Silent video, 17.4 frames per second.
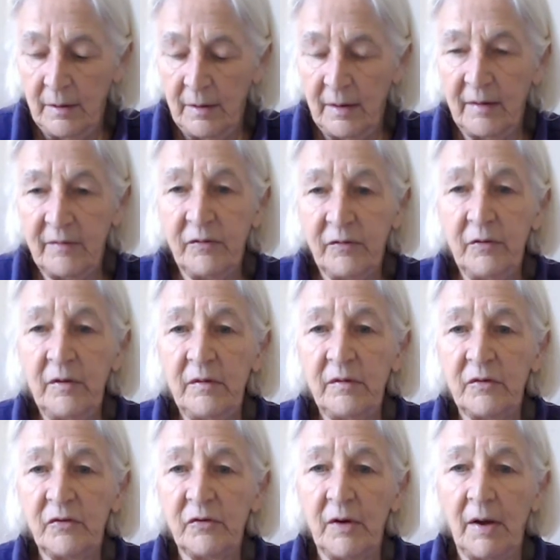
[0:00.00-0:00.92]
As soon as
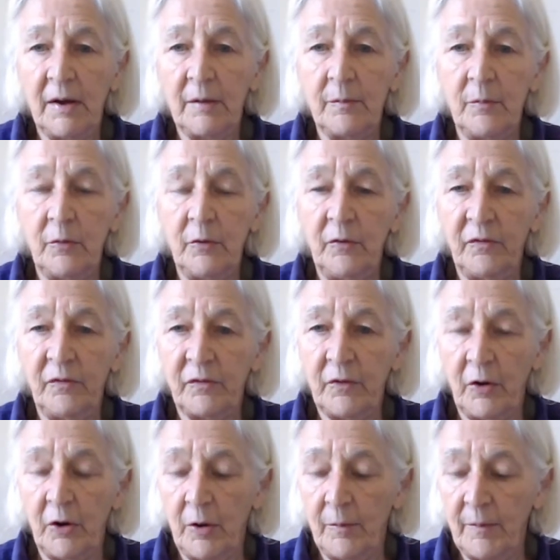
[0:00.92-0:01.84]
a child moves
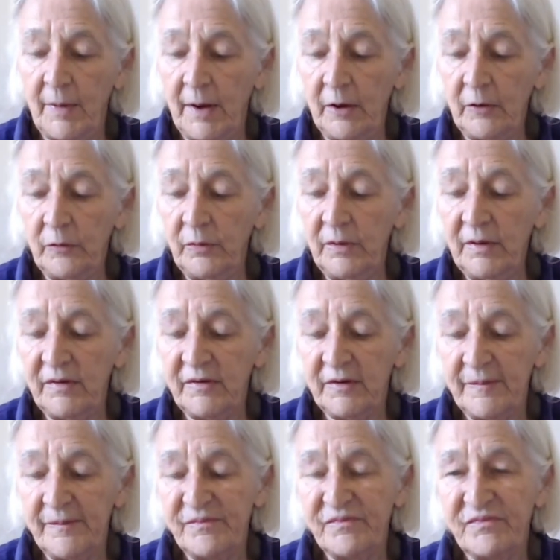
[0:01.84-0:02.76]
the arm outwards,
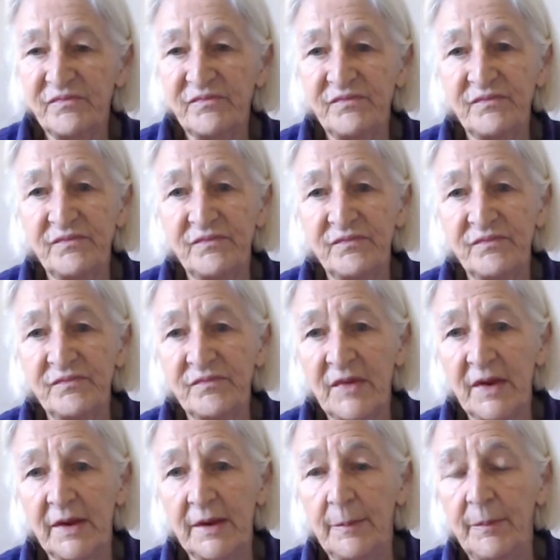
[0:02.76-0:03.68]
the
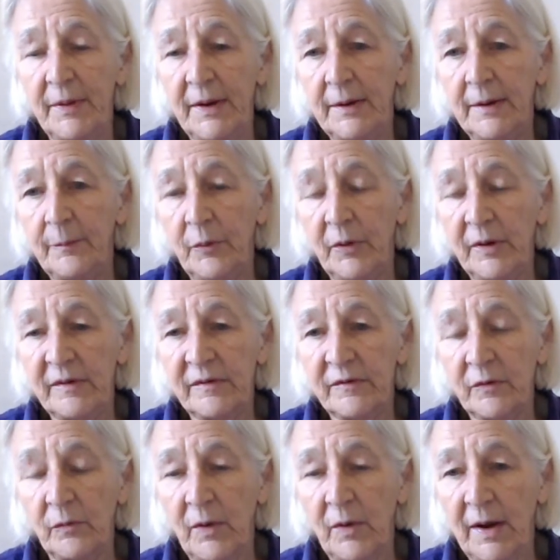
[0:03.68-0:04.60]
pen points
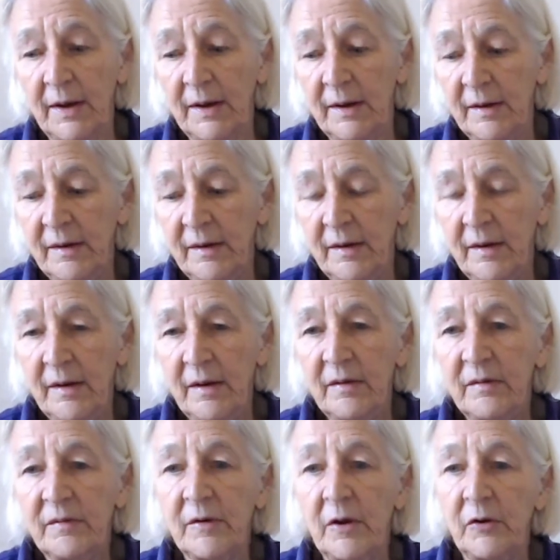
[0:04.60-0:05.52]
away.
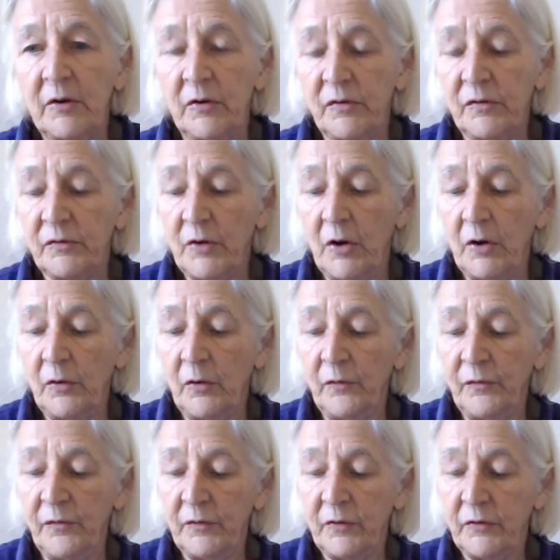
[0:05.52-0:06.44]
So you start
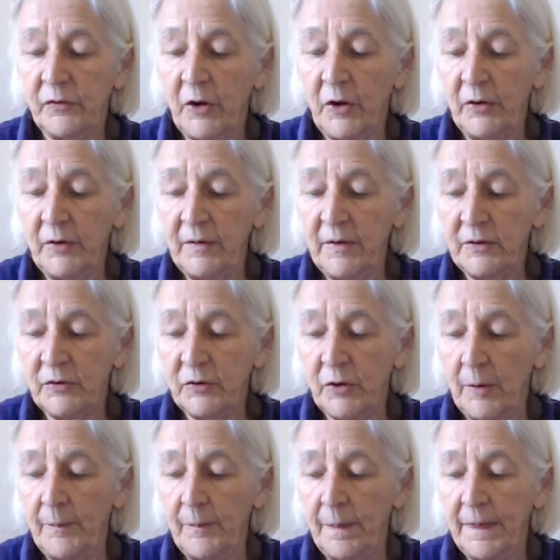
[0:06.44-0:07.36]
at the
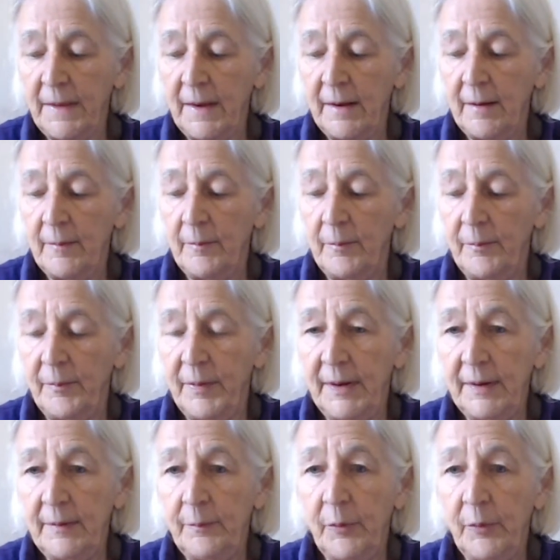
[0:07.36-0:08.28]
top,
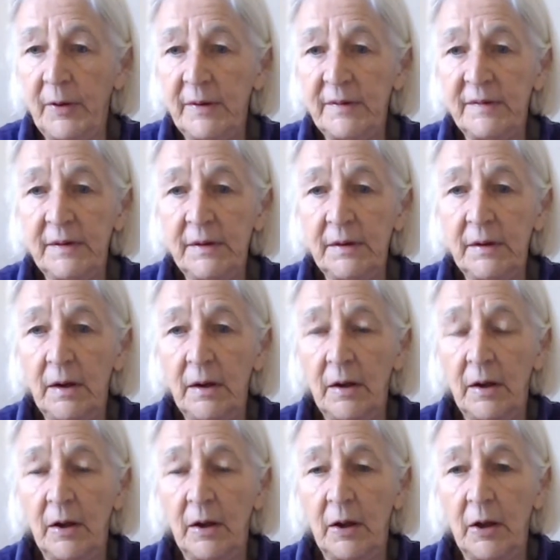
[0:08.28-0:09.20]
pen pointing
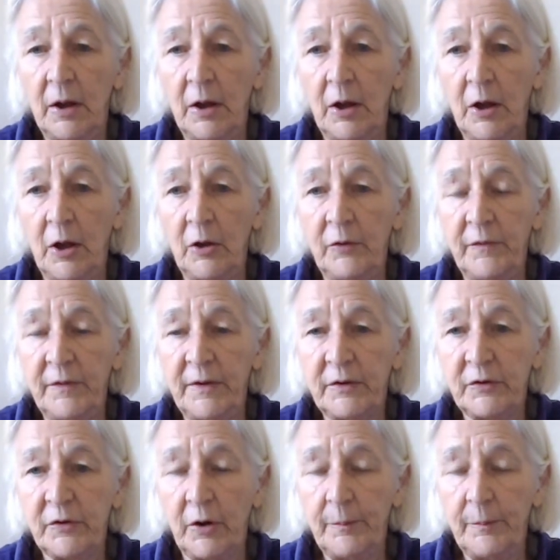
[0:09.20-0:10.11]
over the
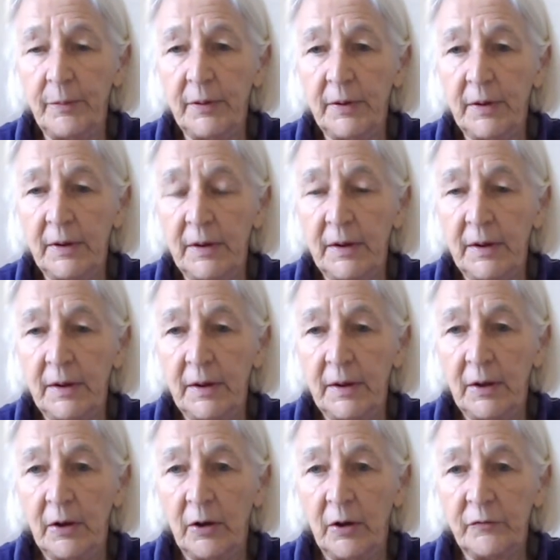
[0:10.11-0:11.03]
top
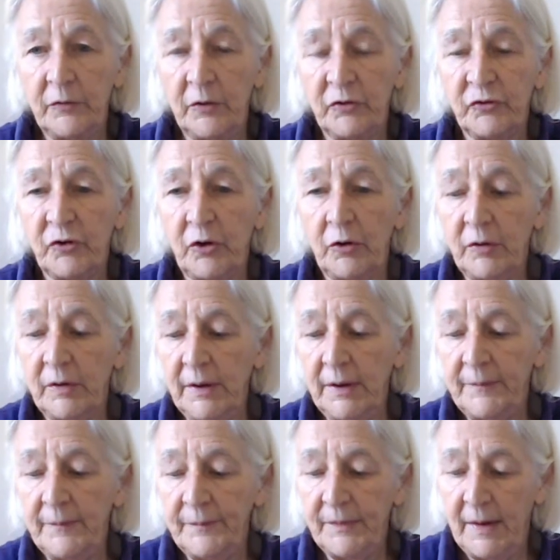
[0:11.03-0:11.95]
of your
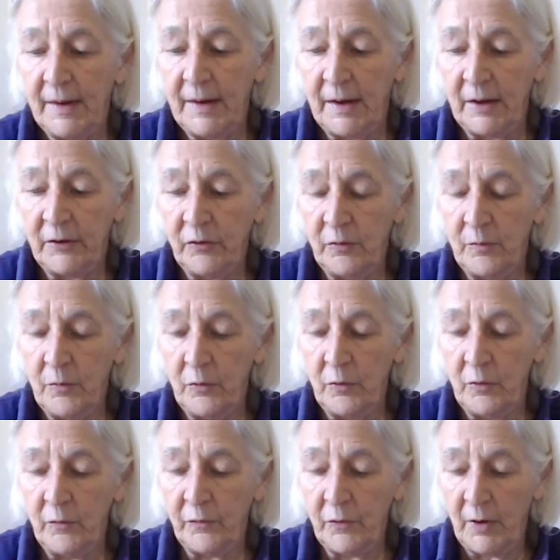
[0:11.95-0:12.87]
shoulder, and you
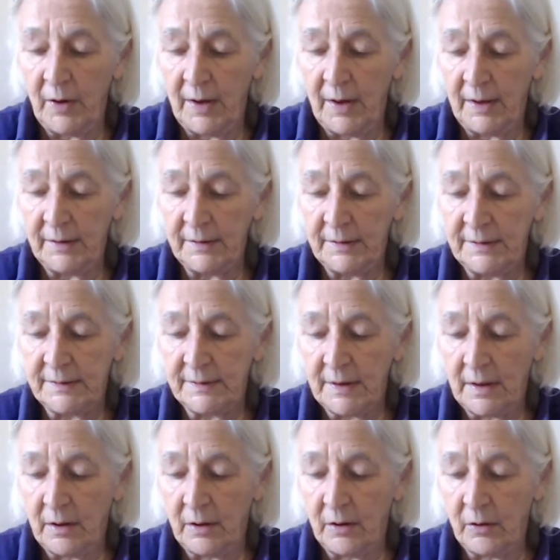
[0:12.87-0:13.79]
move your hand
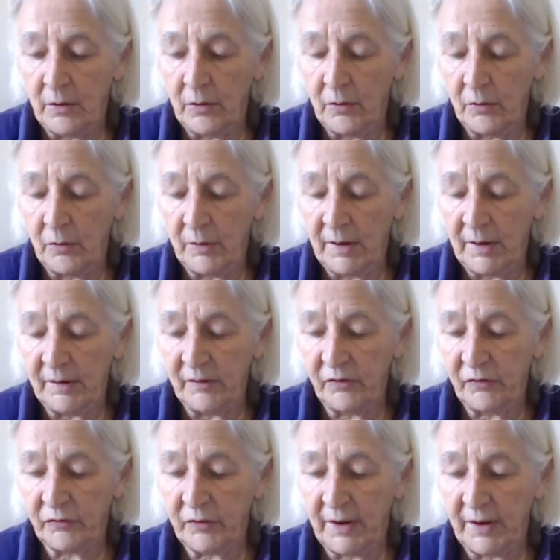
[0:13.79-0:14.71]
down and
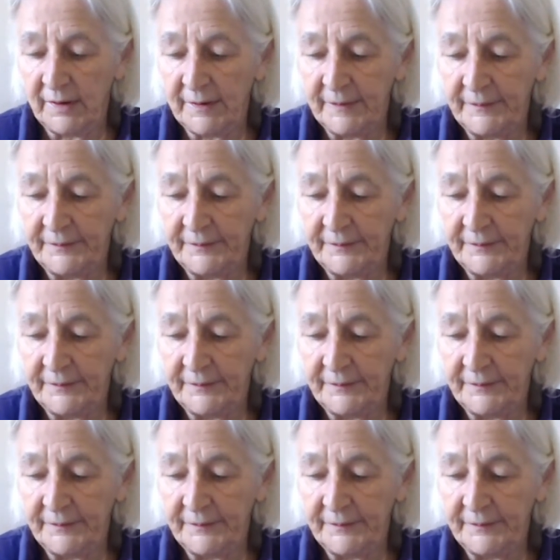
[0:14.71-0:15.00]
straight.